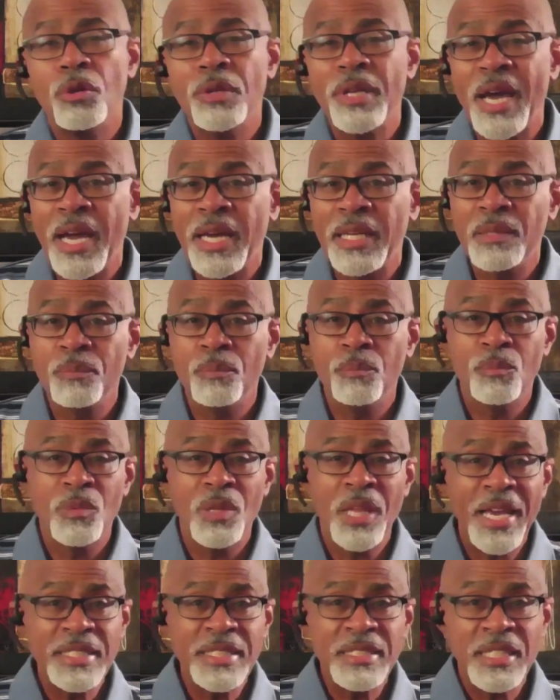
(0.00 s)
I
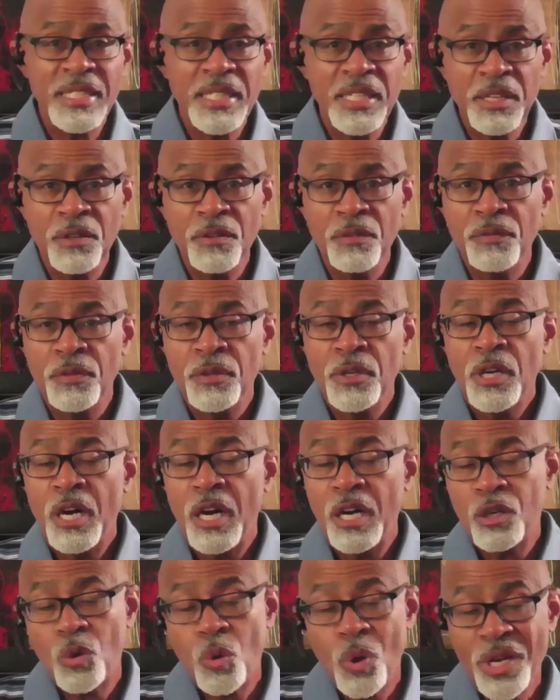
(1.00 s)
like to give a
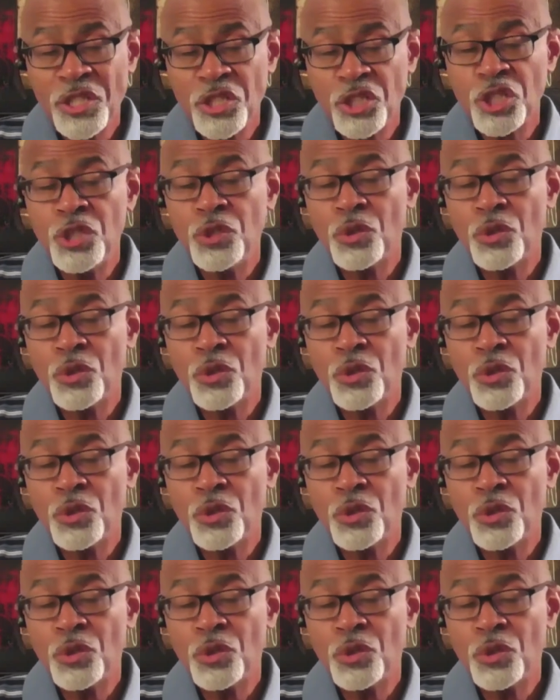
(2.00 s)
question